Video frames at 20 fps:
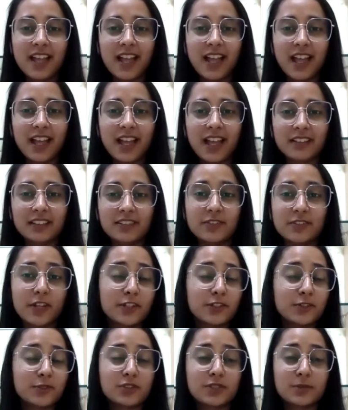and the
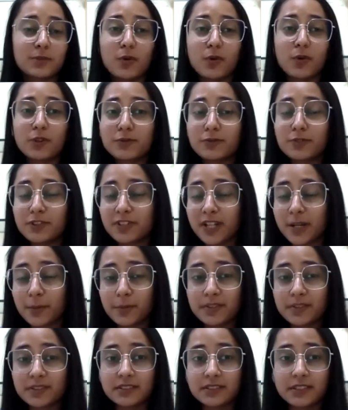threat to demographic
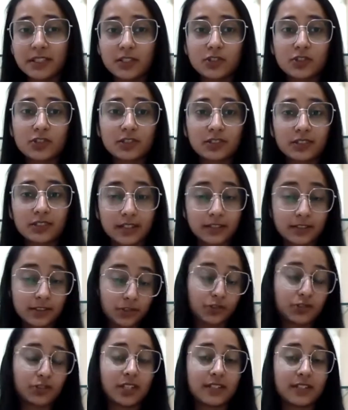representation that
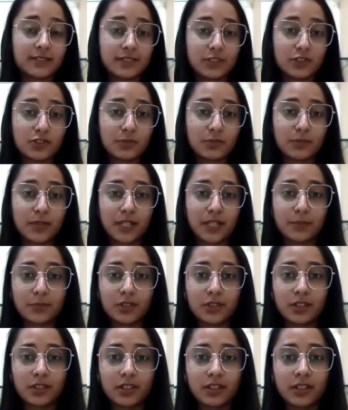digitization might
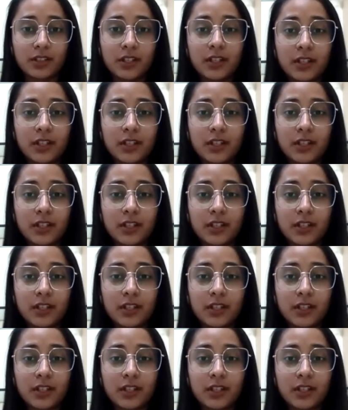bring,